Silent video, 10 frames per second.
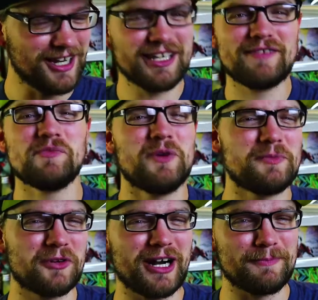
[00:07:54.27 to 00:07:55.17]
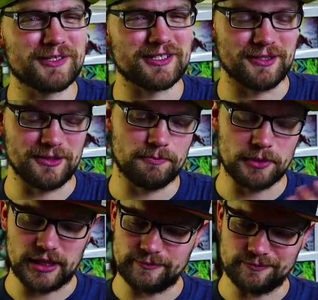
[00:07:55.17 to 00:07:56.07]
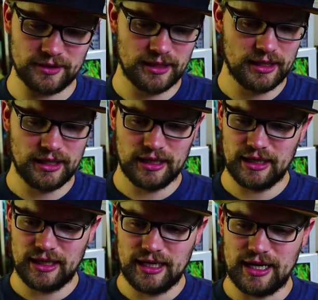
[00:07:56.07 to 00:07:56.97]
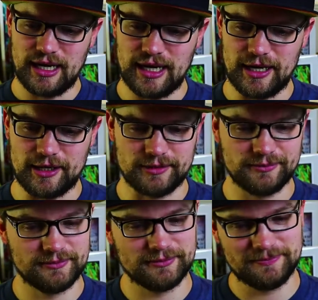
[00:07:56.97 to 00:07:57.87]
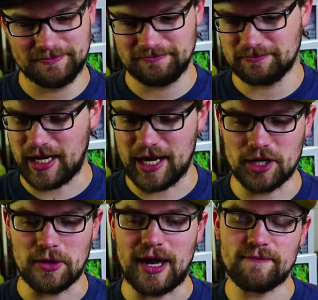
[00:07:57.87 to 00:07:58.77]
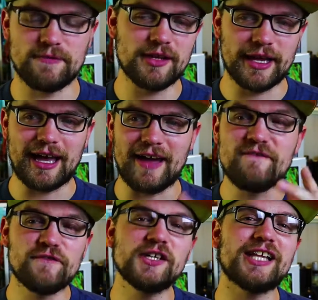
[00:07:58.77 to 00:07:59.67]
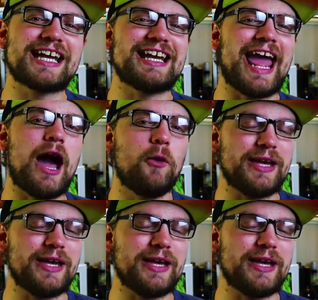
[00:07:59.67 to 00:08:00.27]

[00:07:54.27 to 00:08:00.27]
I'll give them one more episode, but I don't know. I feel like now